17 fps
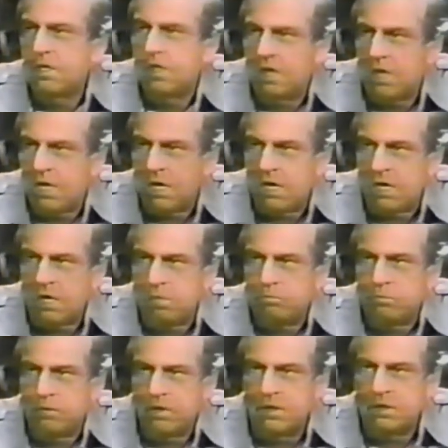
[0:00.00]
uh,
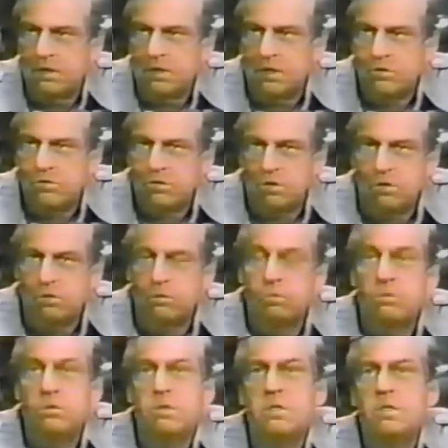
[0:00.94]
printed and
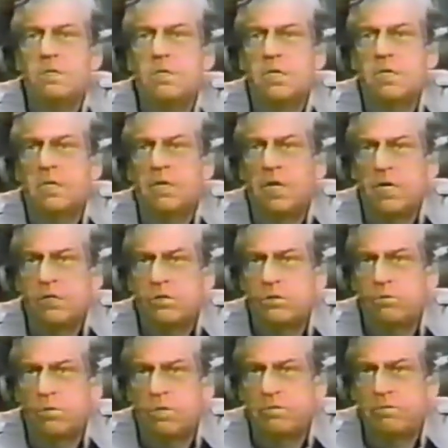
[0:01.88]
sold in the last
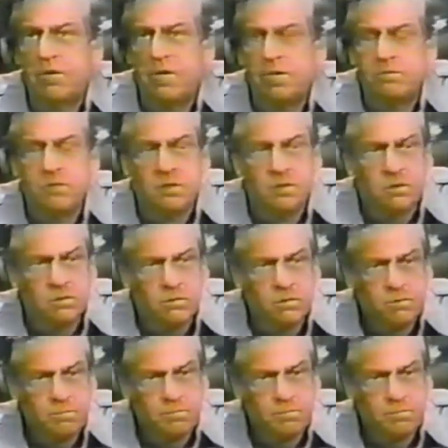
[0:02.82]
25 years.